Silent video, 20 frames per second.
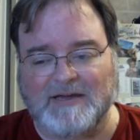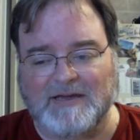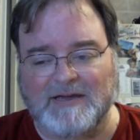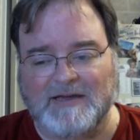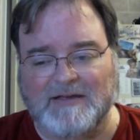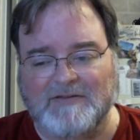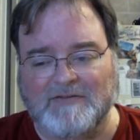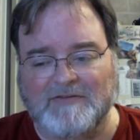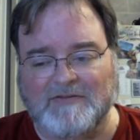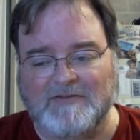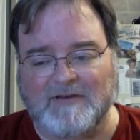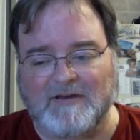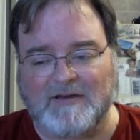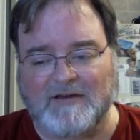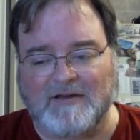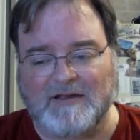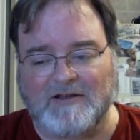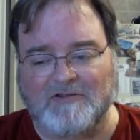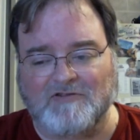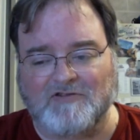it's
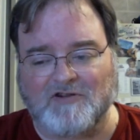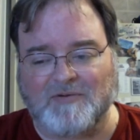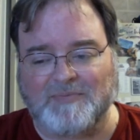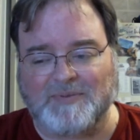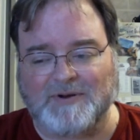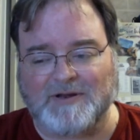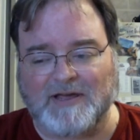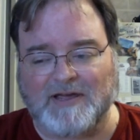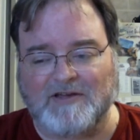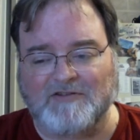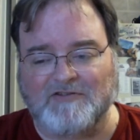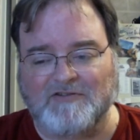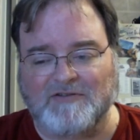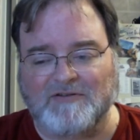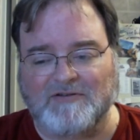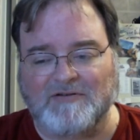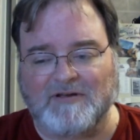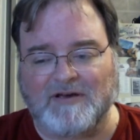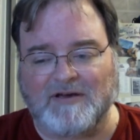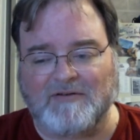an
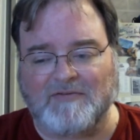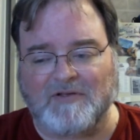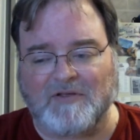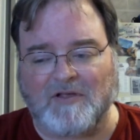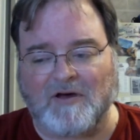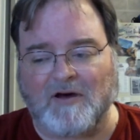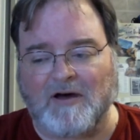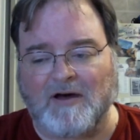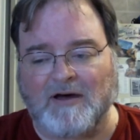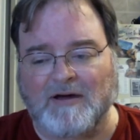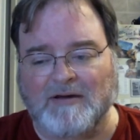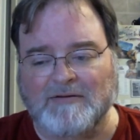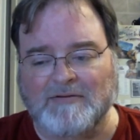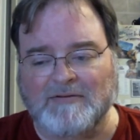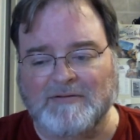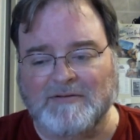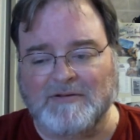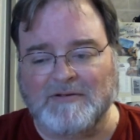interpretation of a law